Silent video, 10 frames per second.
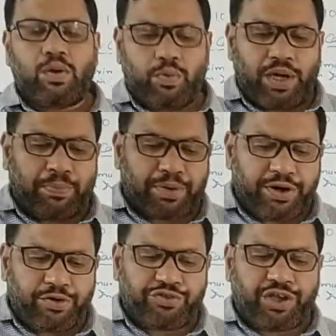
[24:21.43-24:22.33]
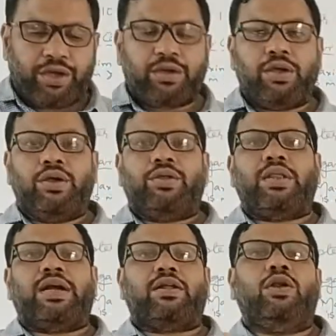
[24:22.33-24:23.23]
We are producing
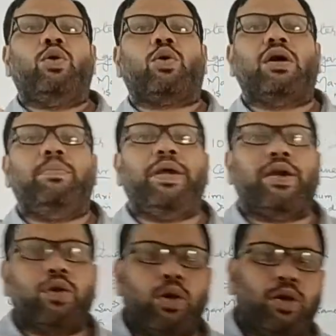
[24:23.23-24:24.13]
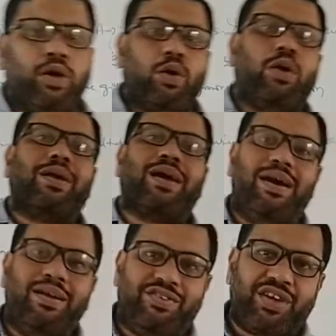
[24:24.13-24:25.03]
that local made gourd or
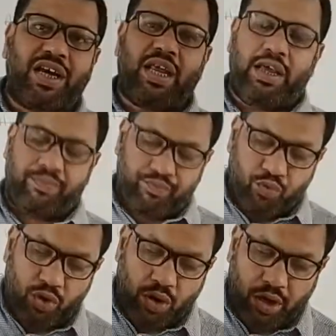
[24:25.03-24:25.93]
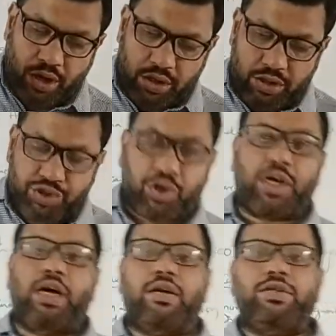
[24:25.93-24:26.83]
khandsari or
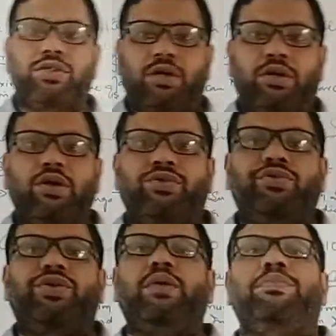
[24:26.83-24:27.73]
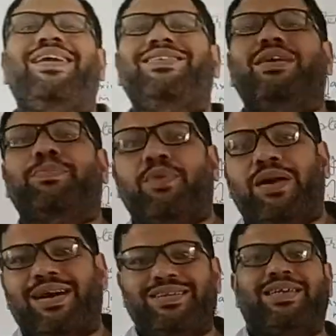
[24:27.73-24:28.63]
sugar. So three major
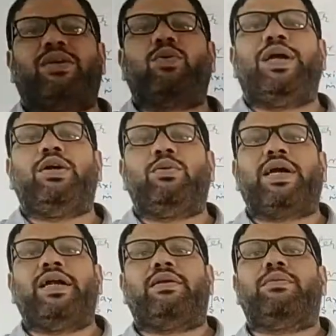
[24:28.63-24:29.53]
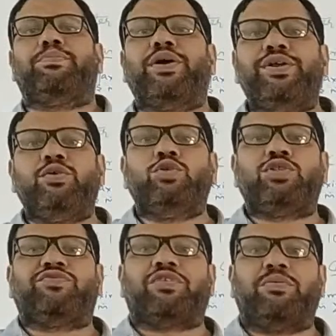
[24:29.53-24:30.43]
products are going to get
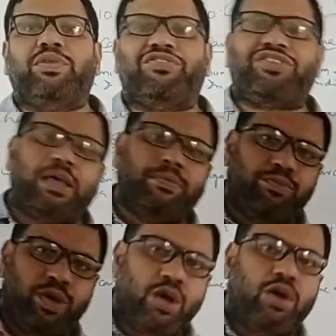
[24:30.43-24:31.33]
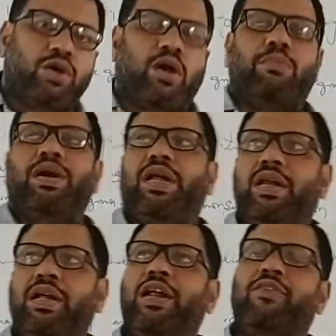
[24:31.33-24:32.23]
produced from the same raw
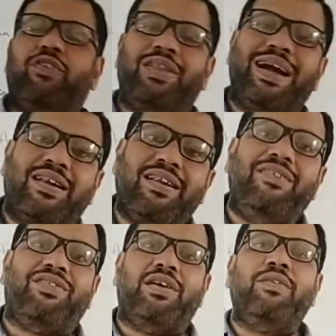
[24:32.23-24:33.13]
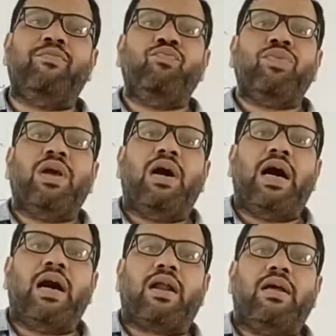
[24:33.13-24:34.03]
material, and for that reason
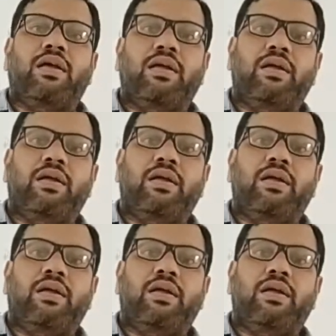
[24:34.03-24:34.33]
our